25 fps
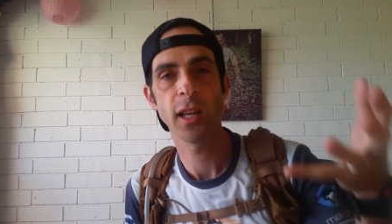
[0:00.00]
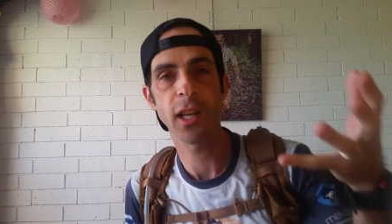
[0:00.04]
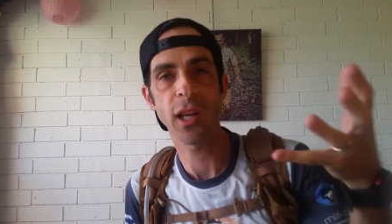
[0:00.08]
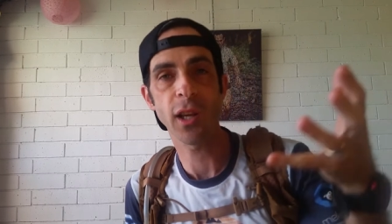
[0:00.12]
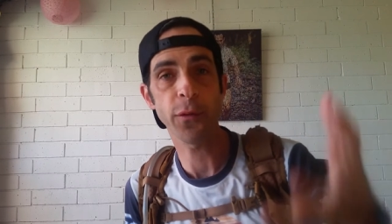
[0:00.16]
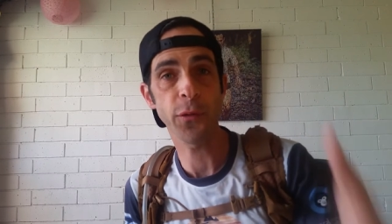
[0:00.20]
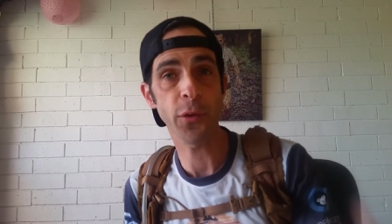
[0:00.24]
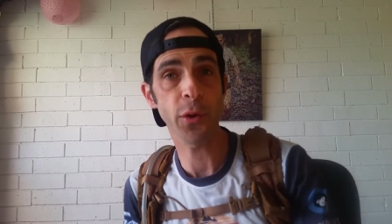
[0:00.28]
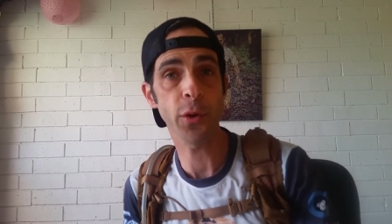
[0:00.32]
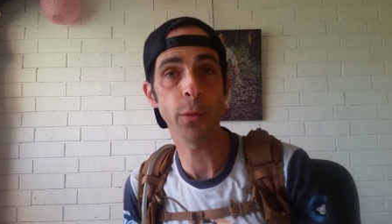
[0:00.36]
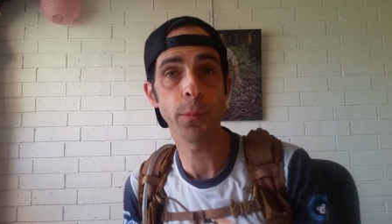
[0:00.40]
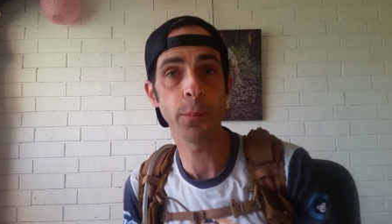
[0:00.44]

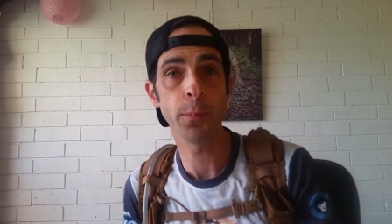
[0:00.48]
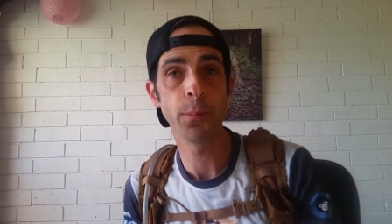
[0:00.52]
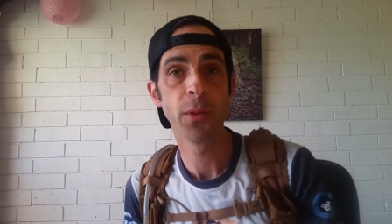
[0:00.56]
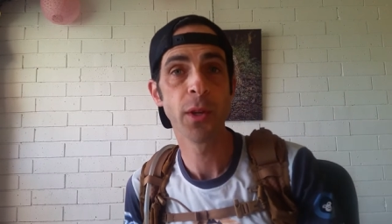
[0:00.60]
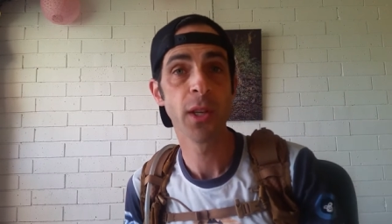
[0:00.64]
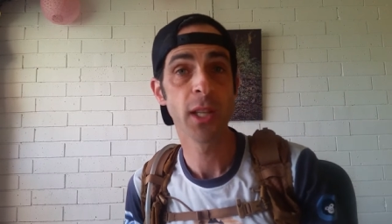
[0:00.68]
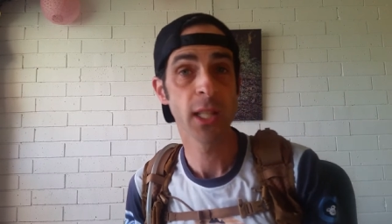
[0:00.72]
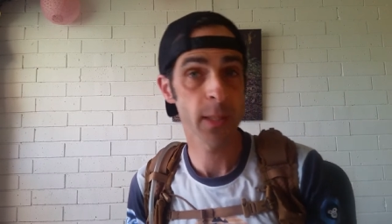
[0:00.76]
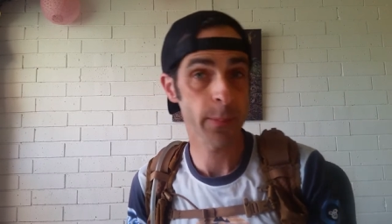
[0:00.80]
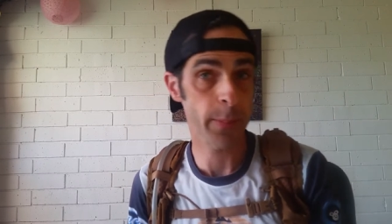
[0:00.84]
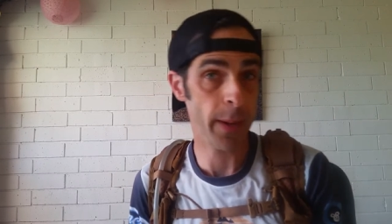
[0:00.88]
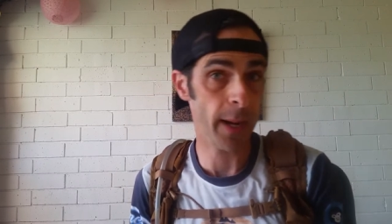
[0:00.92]
if you
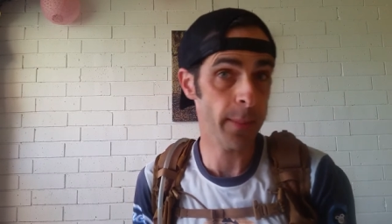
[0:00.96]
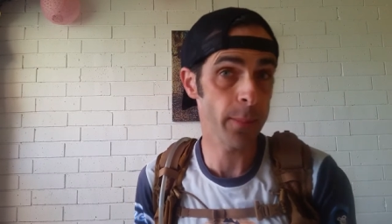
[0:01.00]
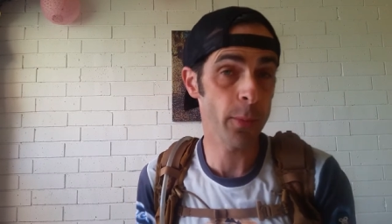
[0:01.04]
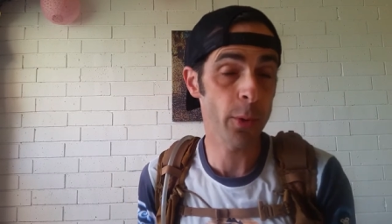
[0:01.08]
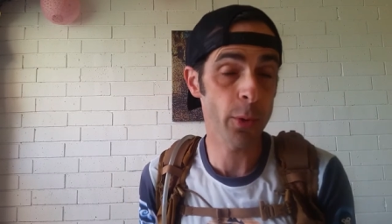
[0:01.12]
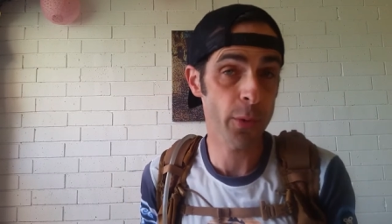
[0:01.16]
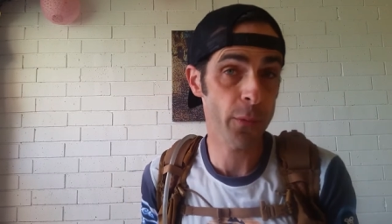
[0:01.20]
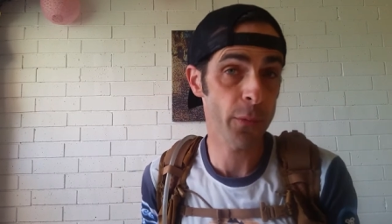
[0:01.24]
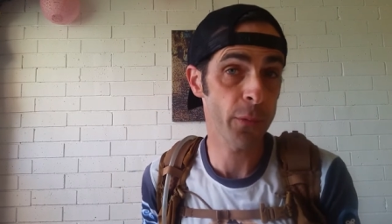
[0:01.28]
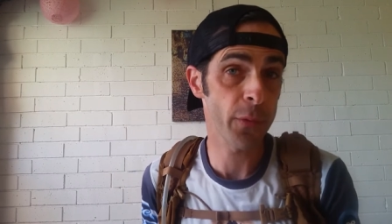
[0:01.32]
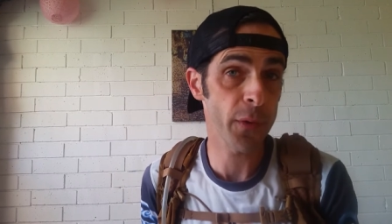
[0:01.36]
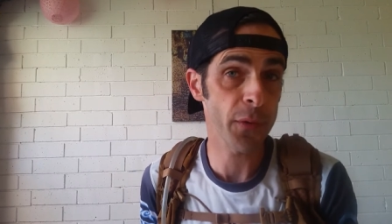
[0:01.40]
spend
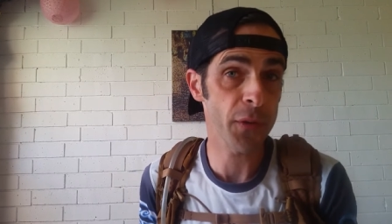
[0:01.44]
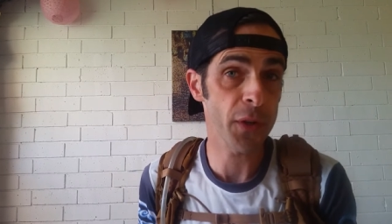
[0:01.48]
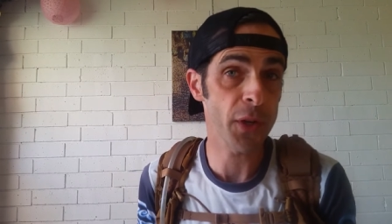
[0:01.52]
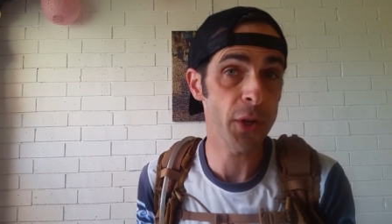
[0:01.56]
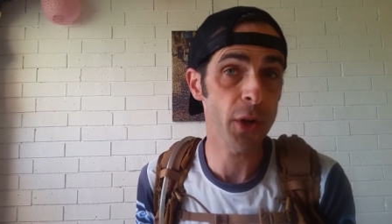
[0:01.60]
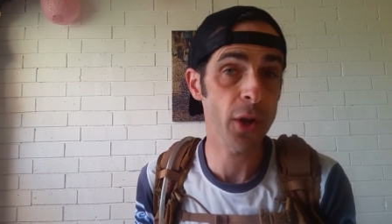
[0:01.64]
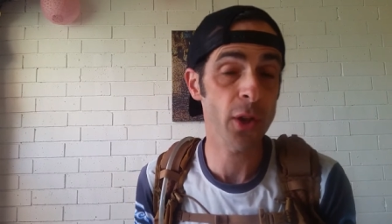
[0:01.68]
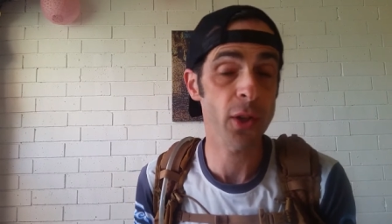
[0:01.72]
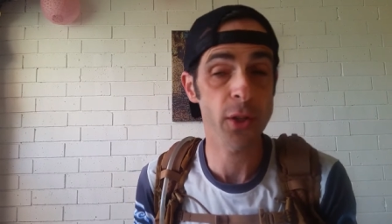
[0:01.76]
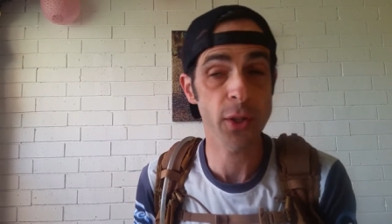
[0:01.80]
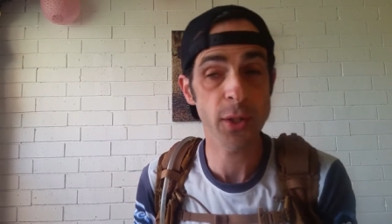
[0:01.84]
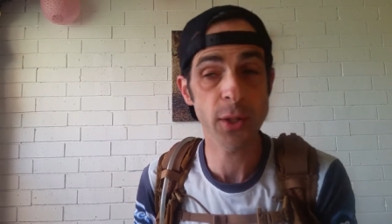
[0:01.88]
more than
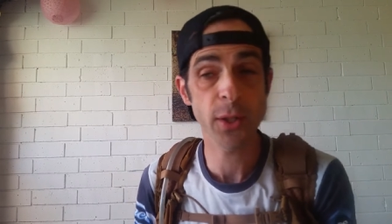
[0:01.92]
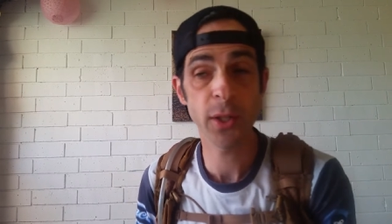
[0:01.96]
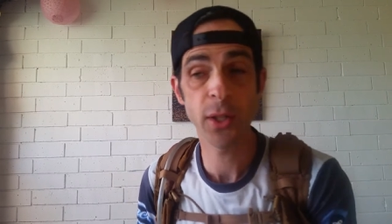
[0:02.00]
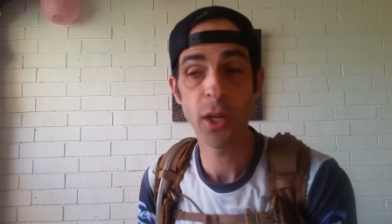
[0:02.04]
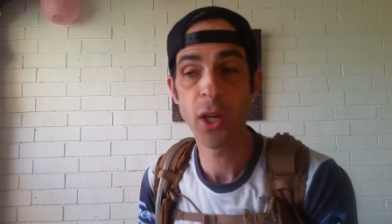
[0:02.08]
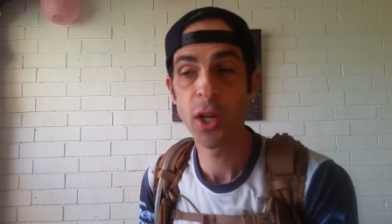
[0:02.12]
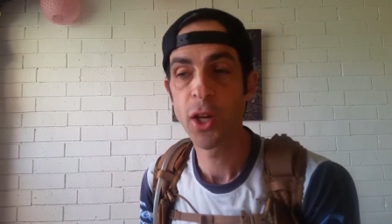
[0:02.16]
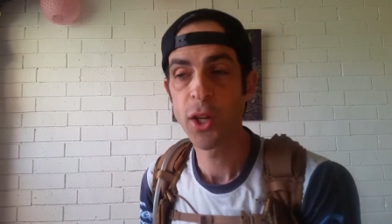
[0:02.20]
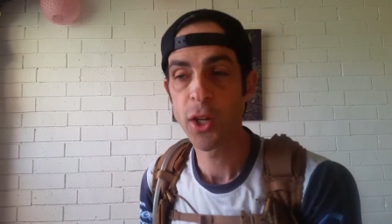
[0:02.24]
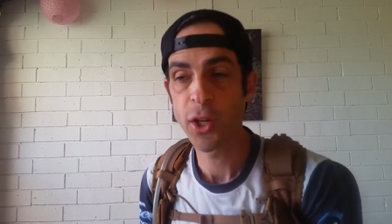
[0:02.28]
$50,